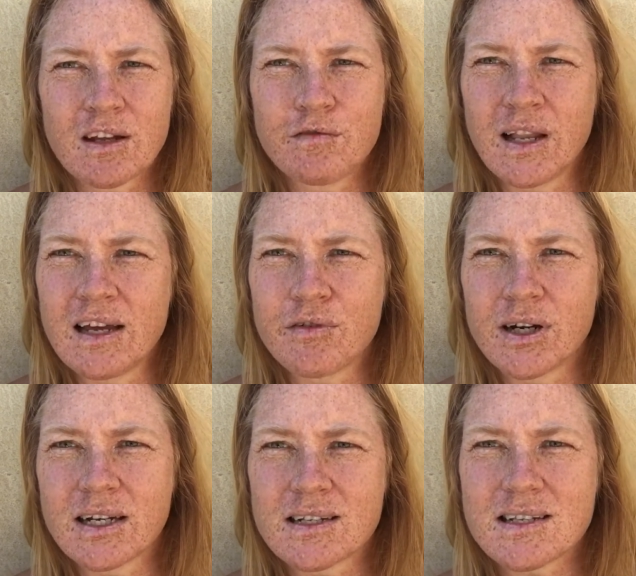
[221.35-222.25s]

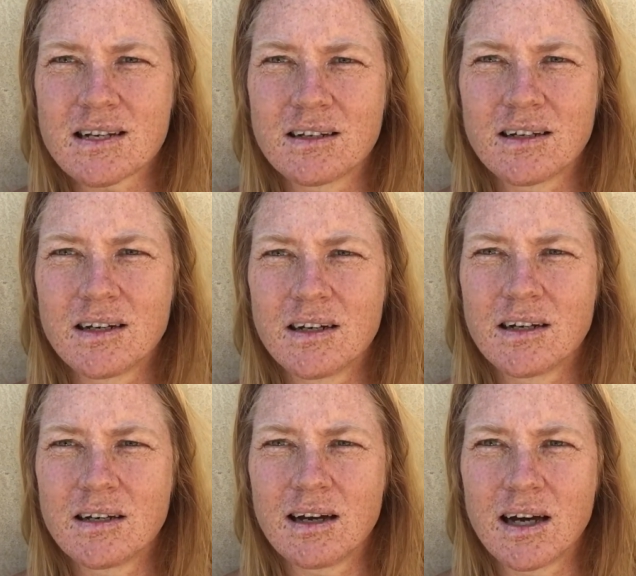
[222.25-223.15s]
flavorings,
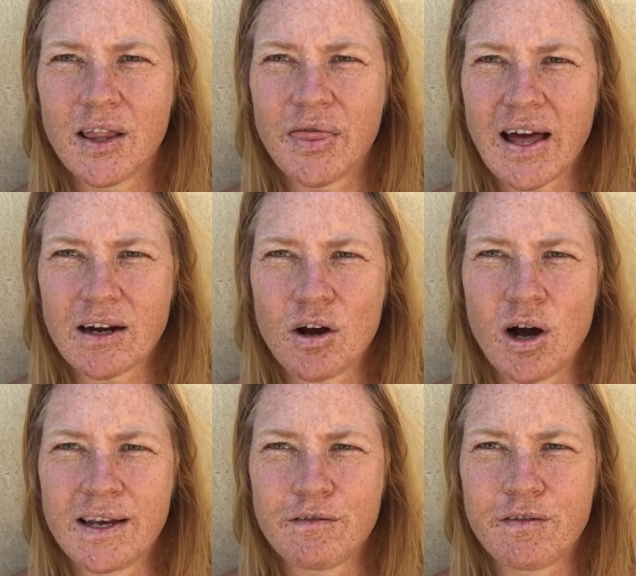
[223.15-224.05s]
that
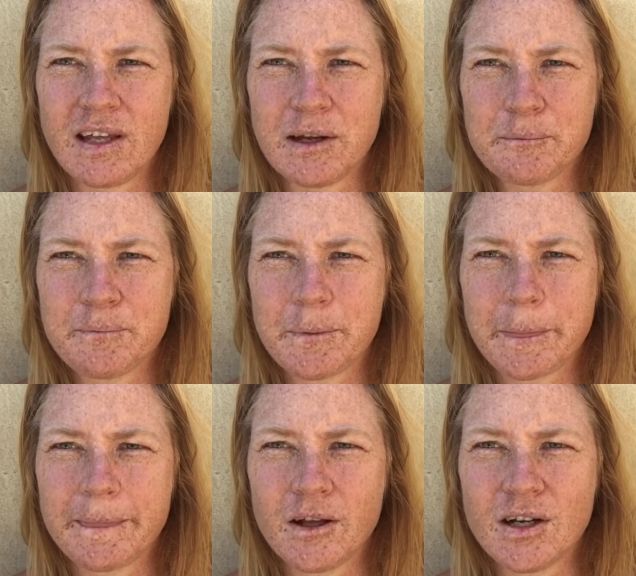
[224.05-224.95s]
kind of thing,
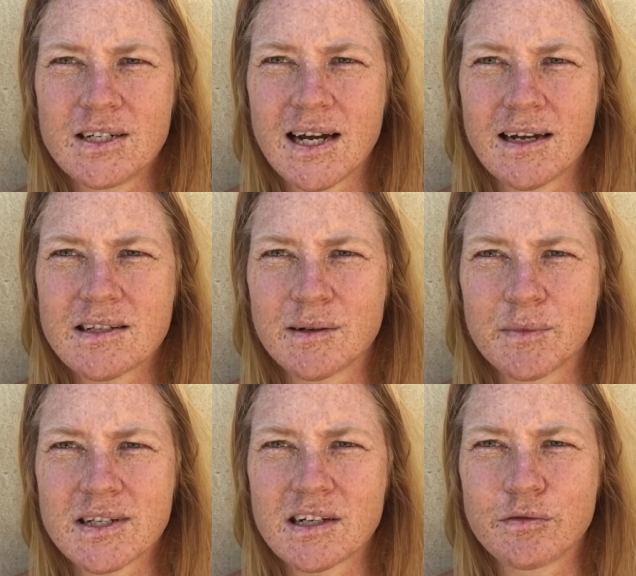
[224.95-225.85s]
dousing
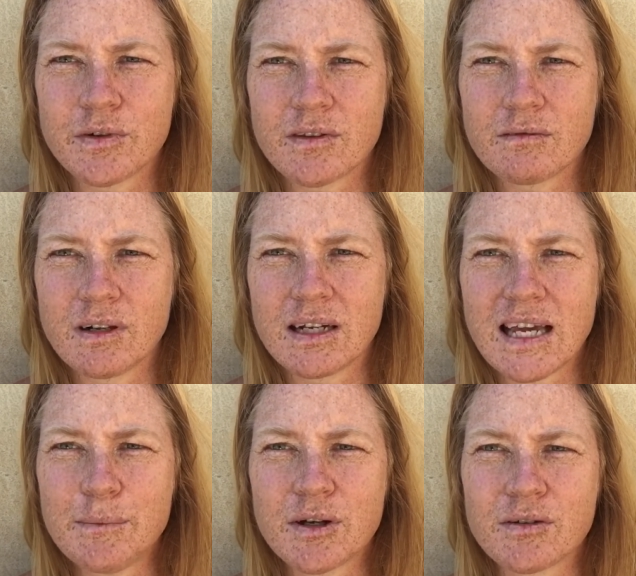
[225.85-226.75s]
myself with like
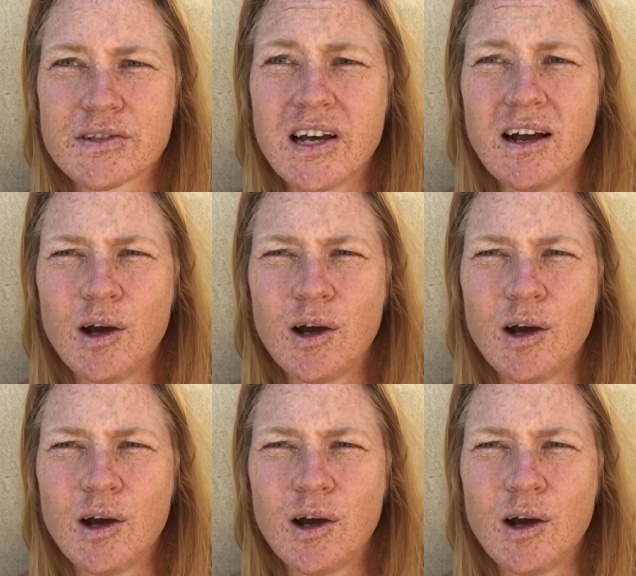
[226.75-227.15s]
chemicals.